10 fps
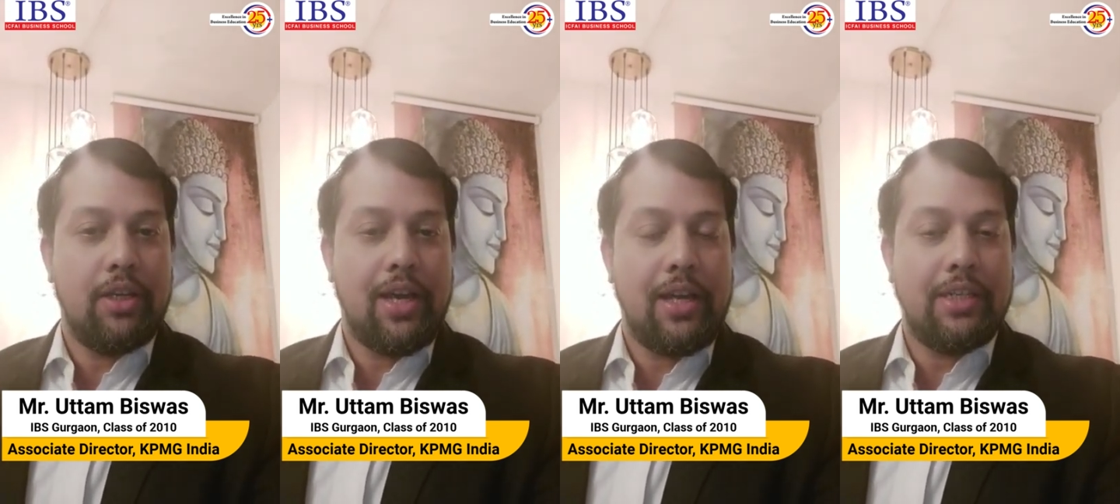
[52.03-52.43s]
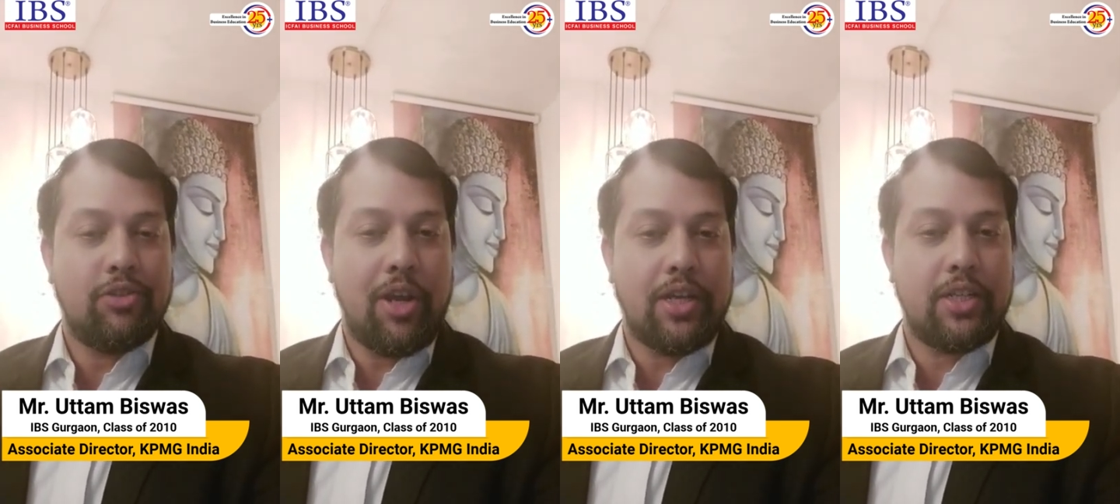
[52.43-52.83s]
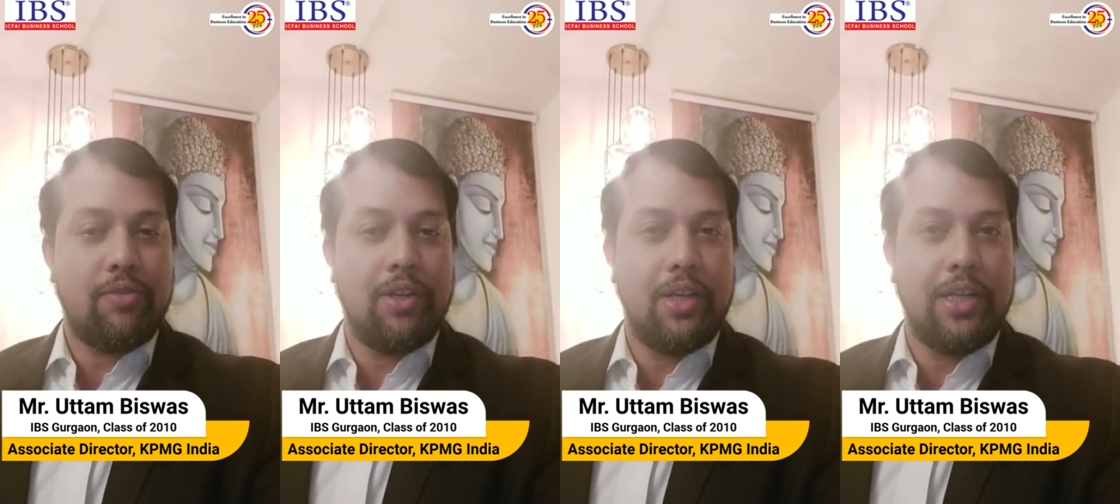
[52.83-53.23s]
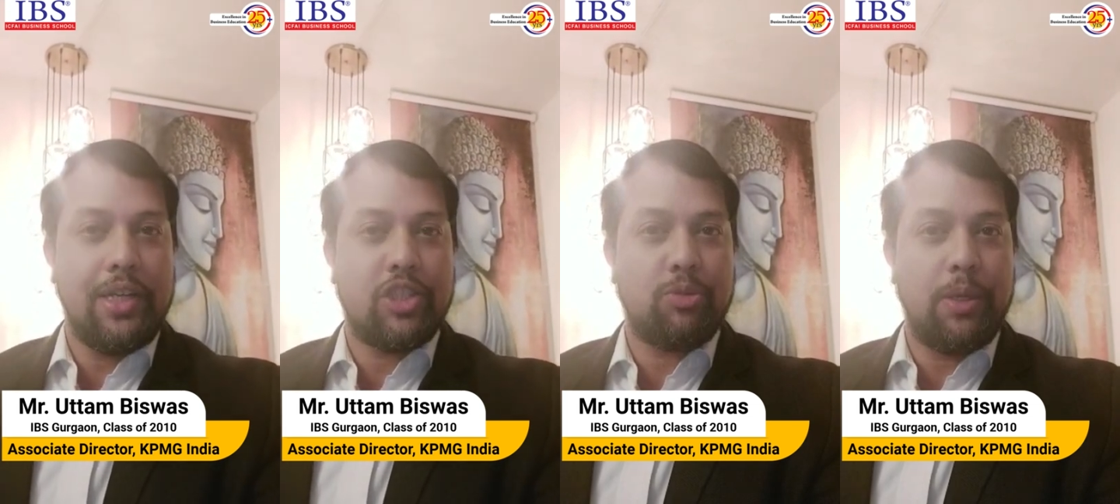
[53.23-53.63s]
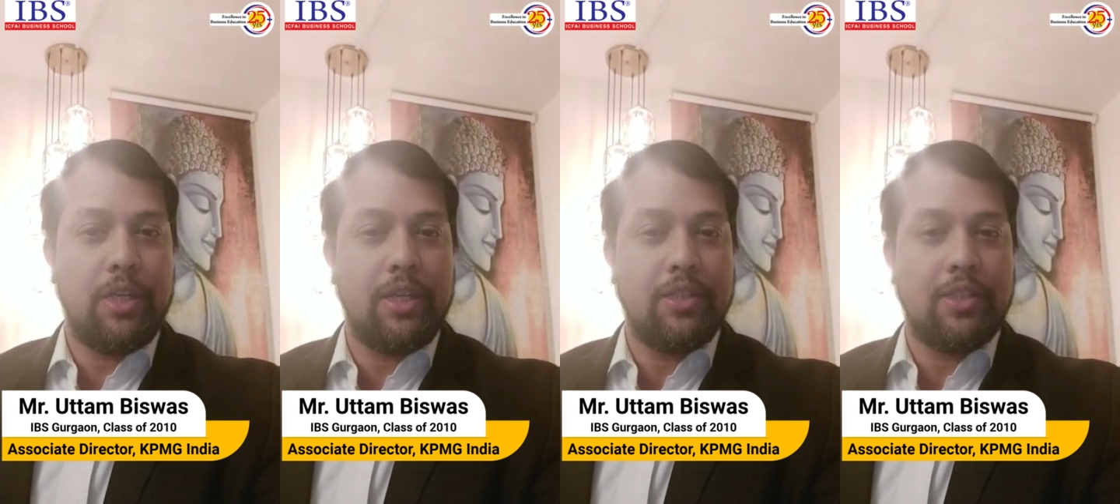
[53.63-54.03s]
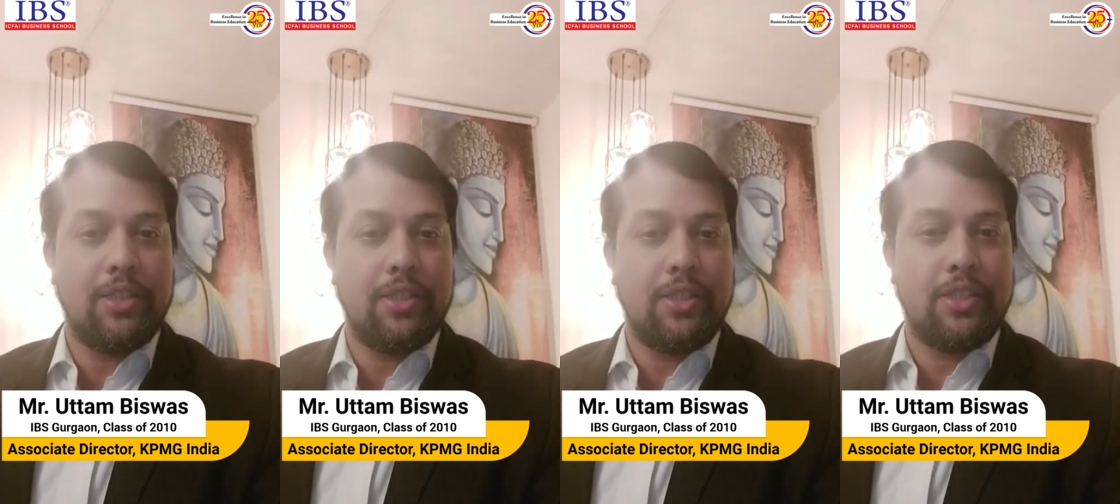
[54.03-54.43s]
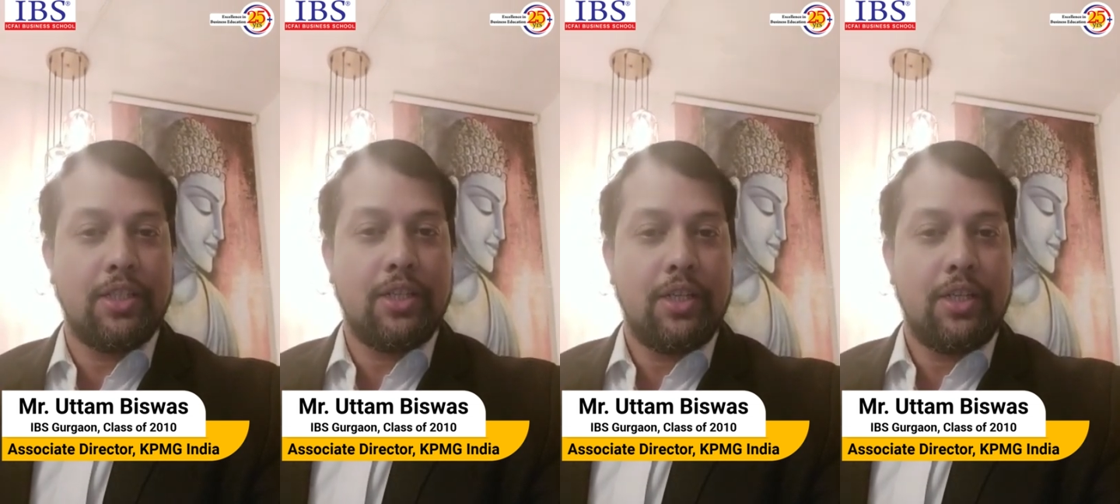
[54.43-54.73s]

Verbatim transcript: and interactive learning experiences